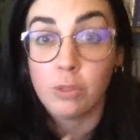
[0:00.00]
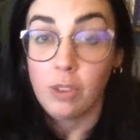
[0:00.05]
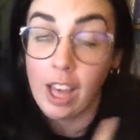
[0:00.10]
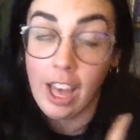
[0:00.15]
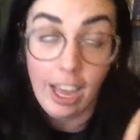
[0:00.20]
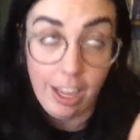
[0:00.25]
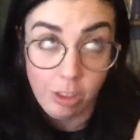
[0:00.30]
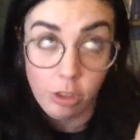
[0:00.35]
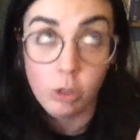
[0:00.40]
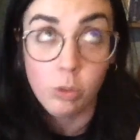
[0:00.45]

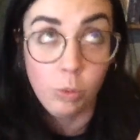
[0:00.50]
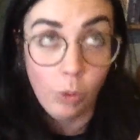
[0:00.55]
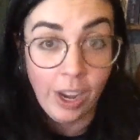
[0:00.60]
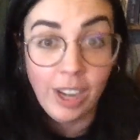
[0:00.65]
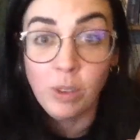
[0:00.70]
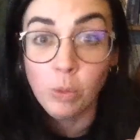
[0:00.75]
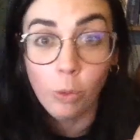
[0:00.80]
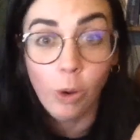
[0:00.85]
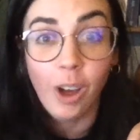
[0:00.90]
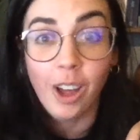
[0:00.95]
either
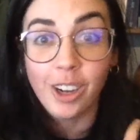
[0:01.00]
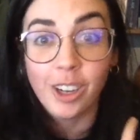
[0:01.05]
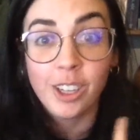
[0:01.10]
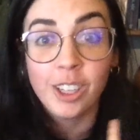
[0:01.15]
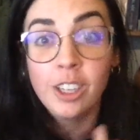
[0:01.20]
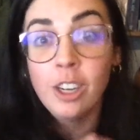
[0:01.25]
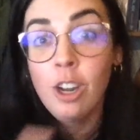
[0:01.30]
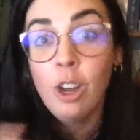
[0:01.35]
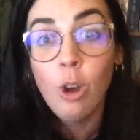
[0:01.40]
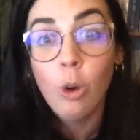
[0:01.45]
rainwater
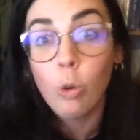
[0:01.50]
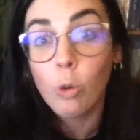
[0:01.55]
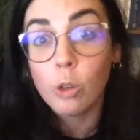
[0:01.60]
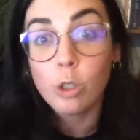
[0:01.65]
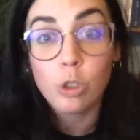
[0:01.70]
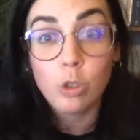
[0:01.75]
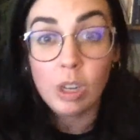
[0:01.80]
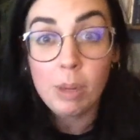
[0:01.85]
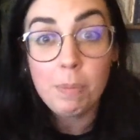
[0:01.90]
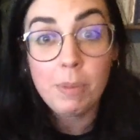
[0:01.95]
or
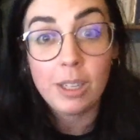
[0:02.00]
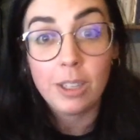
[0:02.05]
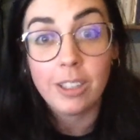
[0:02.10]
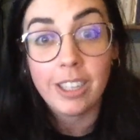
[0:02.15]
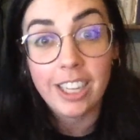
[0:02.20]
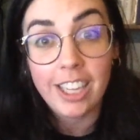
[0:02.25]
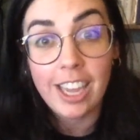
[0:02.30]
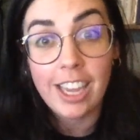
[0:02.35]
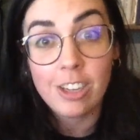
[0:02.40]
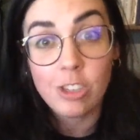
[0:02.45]
drip
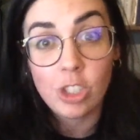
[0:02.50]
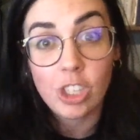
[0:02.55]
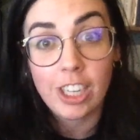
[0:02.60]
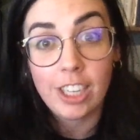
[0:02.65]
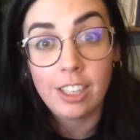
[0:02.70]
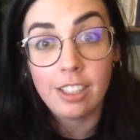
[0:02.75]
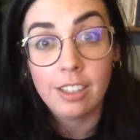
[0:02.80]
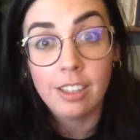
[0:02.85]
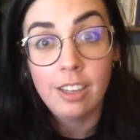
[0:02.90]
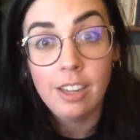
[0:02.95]

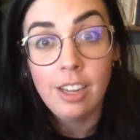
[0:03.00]
irrigation.